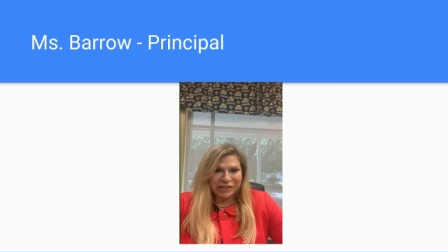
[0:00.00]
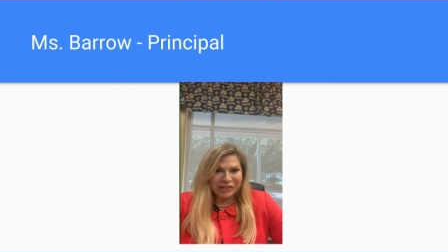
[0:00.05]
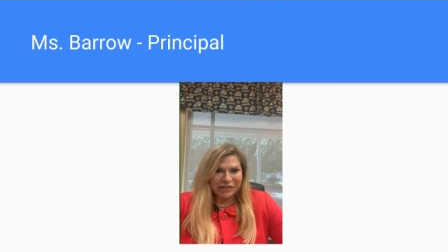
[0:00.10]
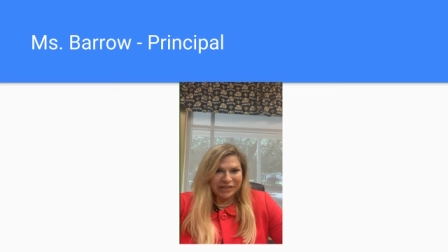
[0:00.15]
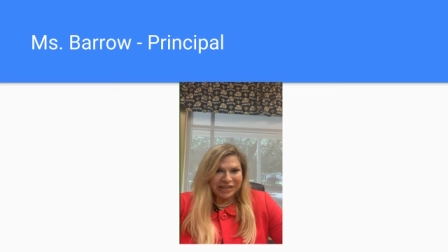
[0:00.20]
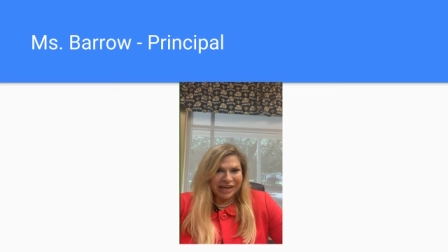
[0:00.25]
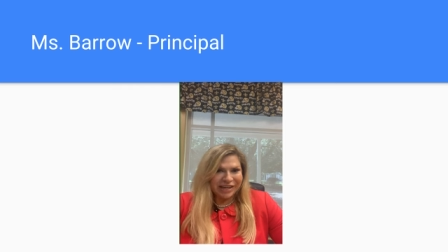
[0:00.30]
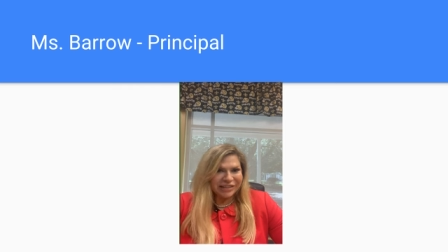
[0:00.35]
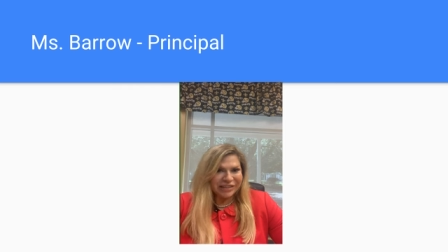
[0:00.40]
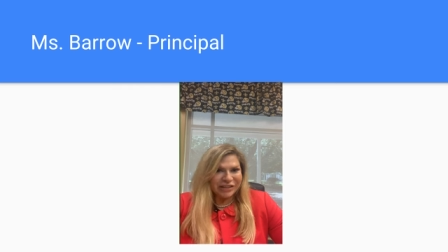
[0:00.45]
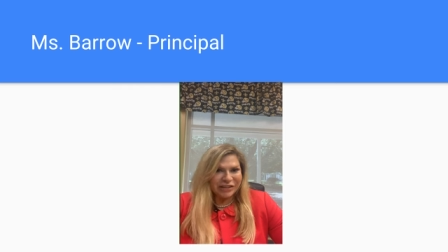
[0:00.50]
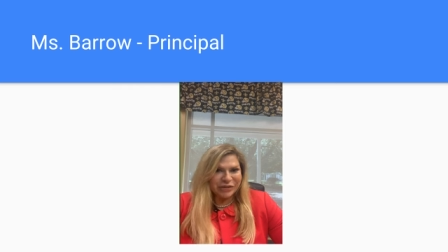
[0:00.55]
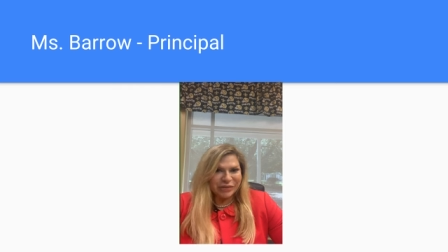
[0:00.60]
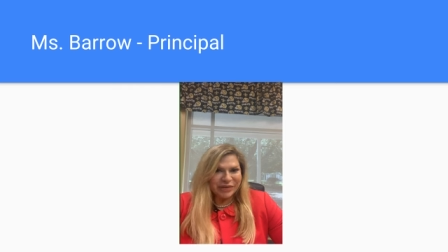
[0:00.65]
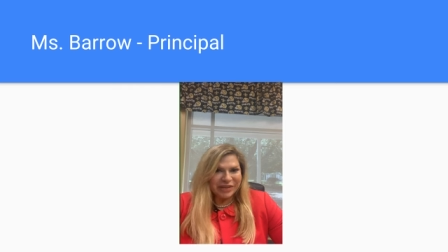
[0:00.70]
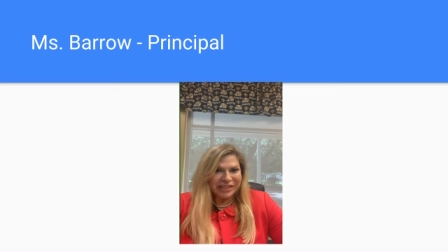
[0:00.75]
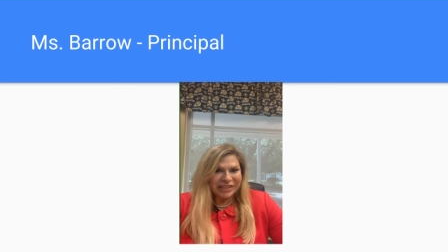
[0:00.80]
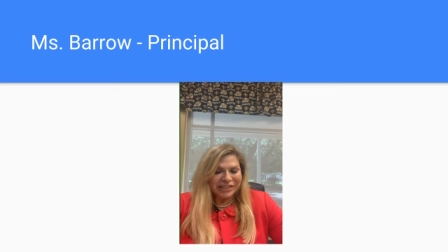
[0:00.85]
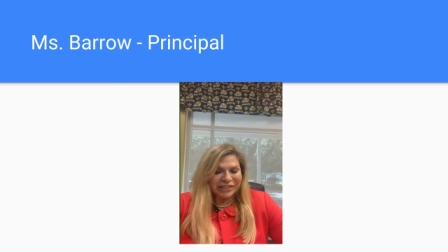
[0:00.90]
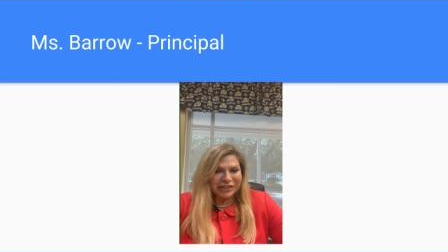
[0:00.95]

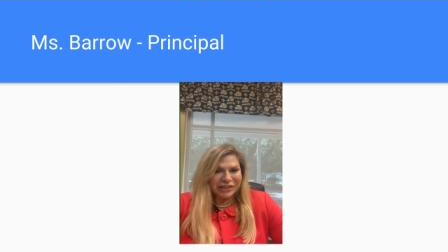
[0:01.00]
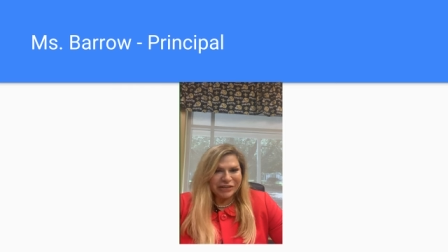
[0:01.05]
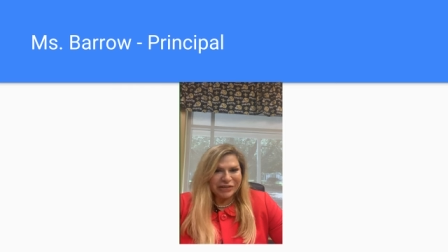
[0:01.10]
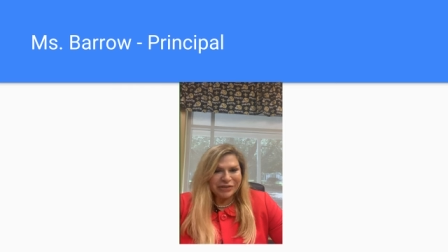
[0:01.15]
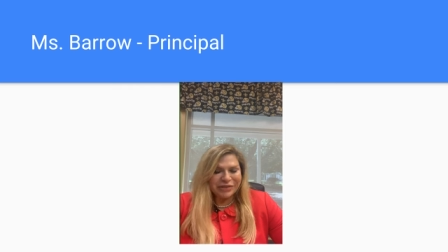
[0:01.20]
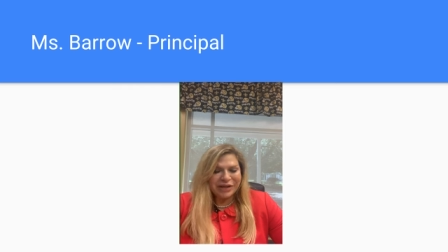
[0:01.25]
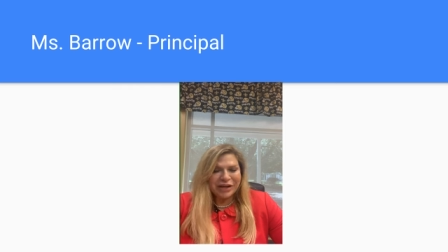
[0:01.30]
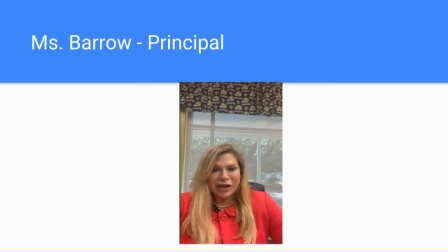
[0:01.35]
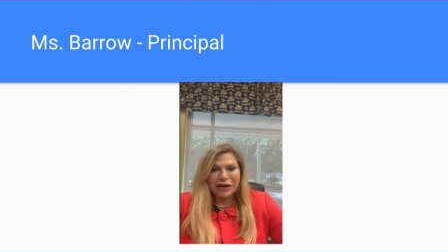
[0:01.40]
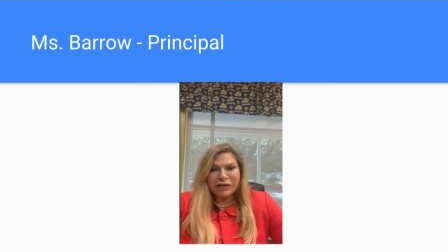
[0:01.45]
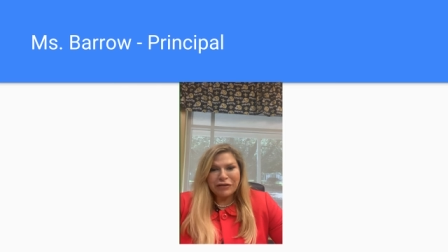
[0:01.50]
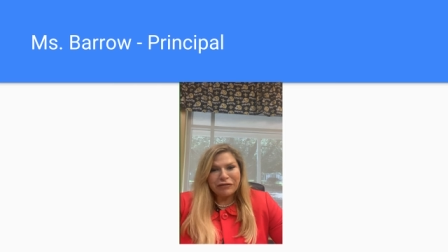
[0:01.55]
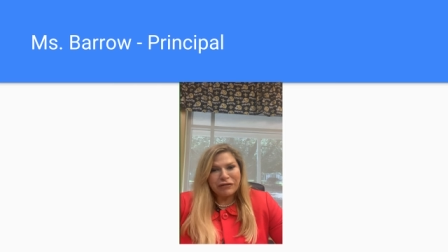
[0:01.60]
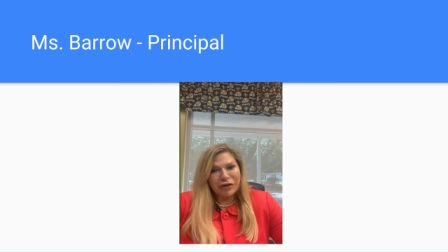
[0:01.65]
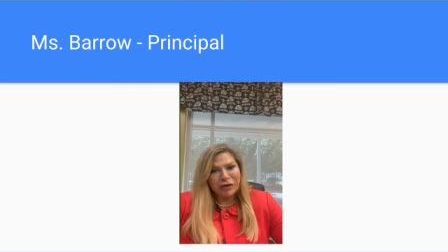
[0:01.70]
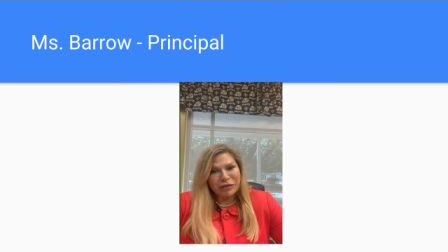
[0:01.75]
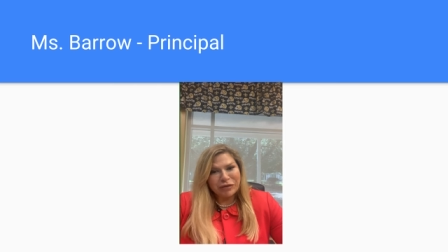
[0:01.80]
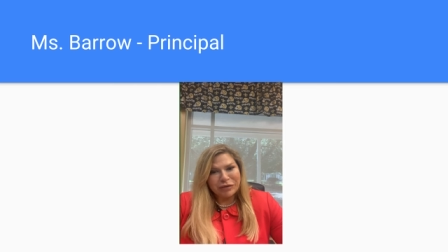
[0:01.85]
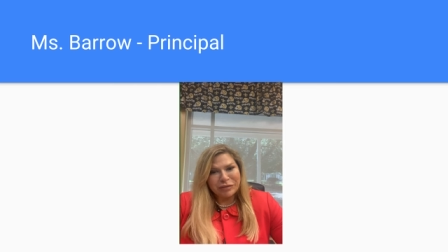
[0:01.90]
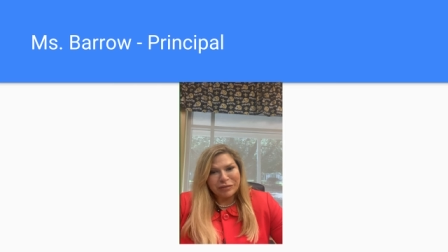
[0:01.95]
2022
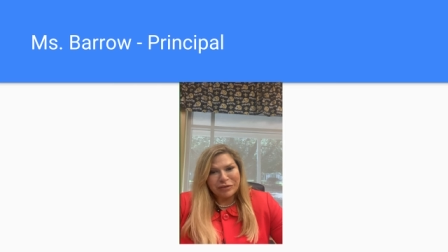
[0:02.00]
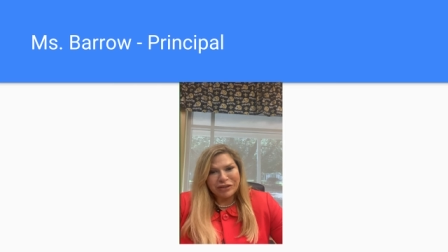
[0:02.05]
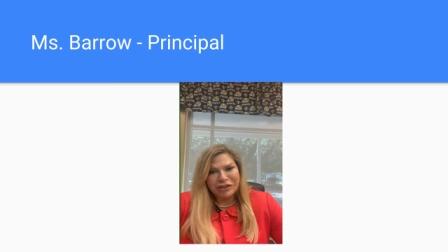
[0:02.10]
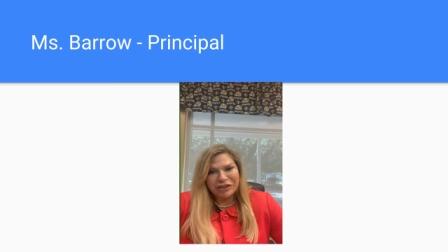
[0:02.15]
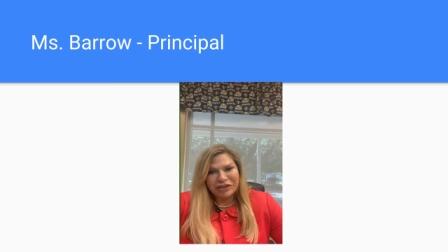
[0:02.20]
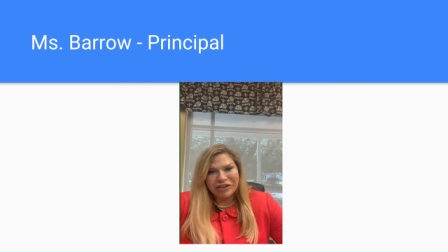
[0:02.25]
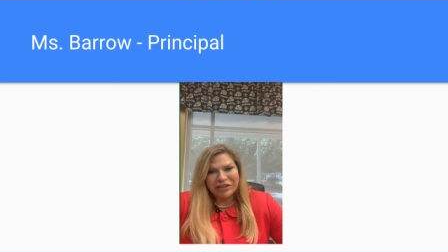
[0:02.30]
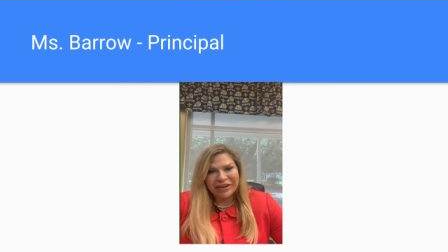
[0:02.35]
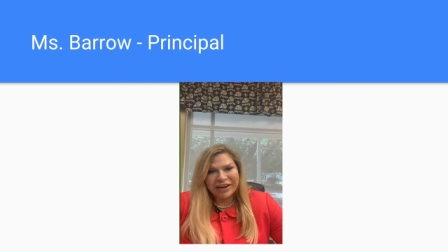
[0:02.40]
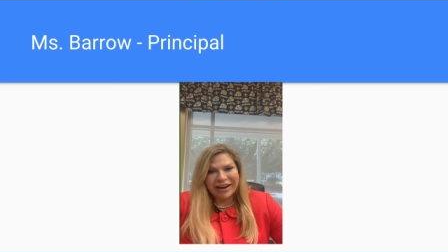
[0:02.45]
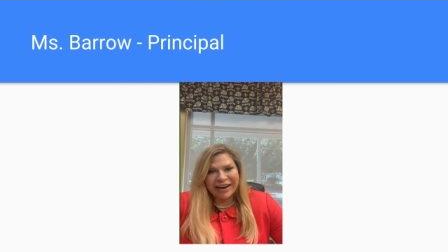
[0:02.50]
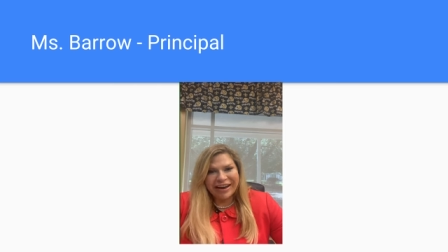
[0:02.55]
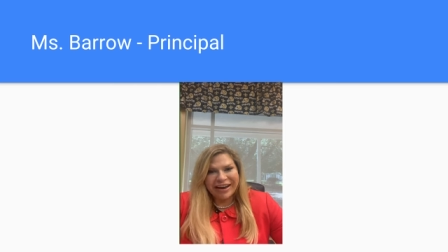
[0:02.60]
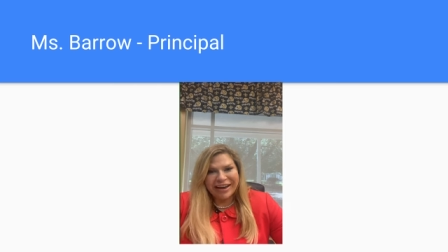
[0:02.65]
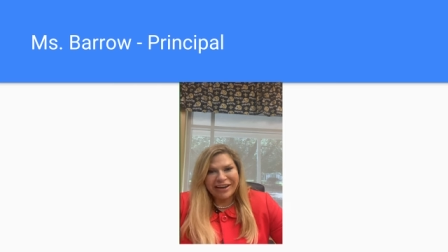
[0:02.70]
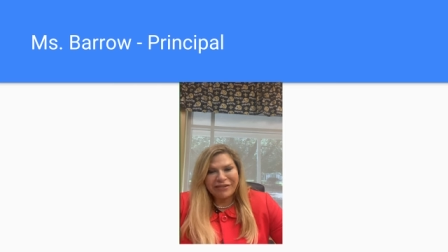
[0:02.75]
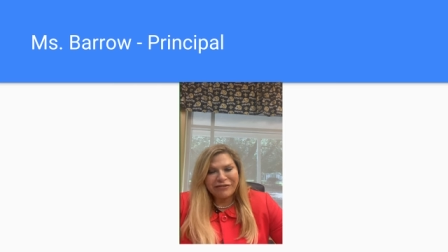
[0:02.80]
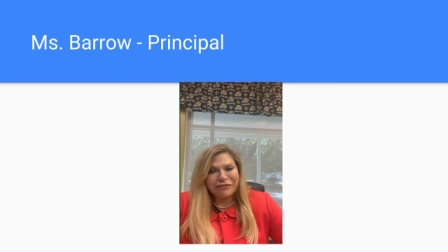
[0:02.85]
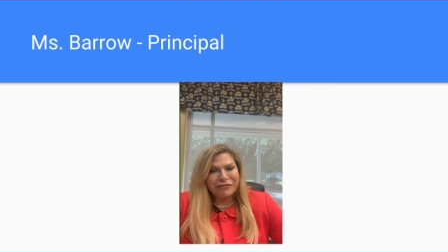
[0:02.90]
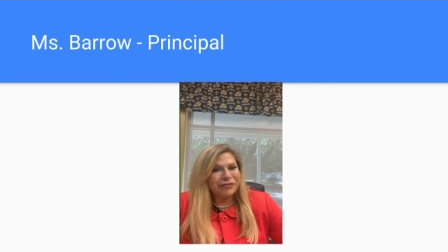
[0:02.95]
Folsom Junior
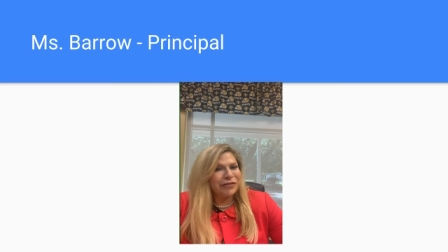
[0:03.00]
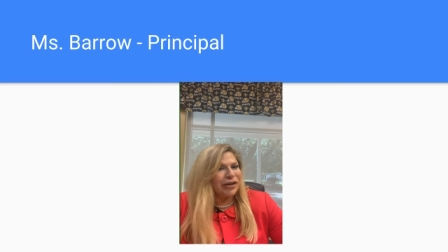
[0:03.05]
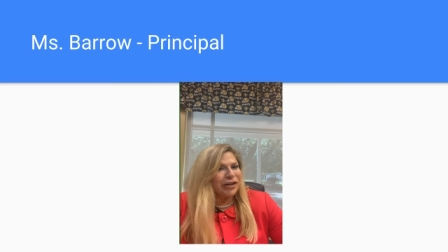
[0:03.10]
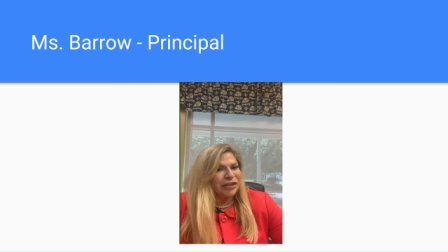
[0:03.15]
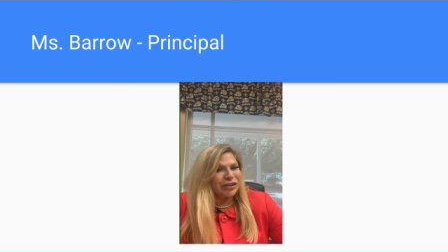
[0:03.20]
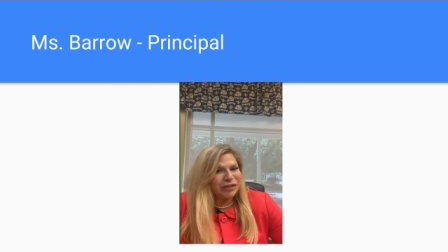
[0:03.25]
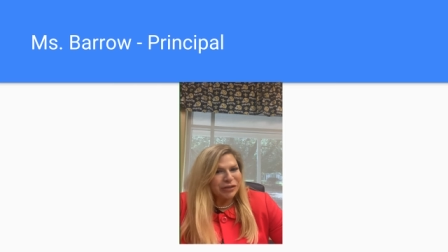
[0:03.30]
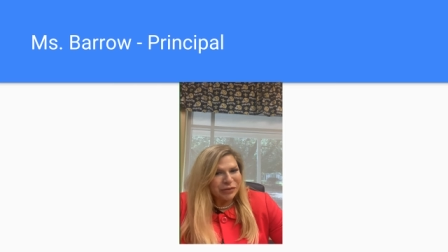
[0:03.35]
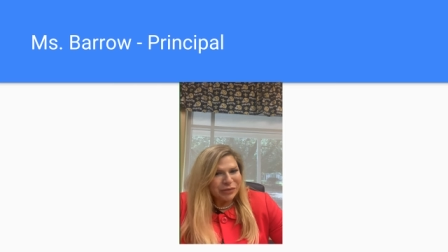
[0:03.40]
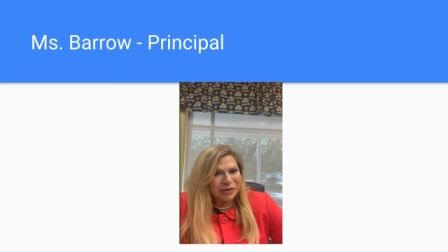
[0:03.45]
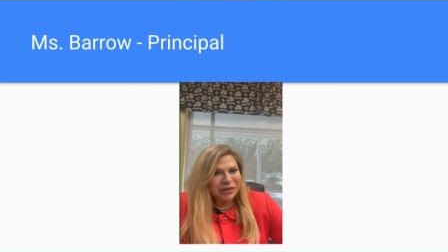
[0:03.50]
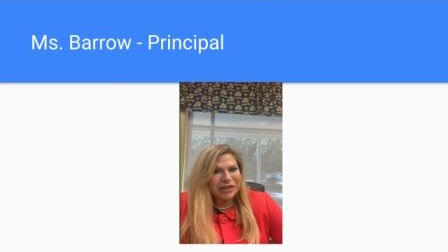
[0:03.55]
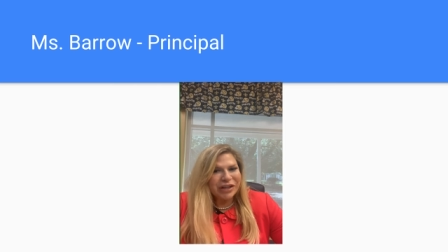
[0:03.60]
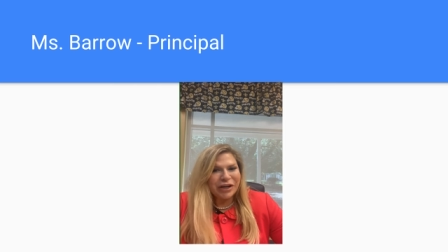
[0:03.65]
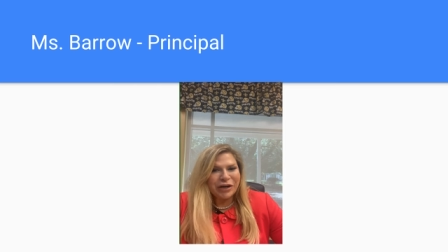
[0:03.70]
High Virtual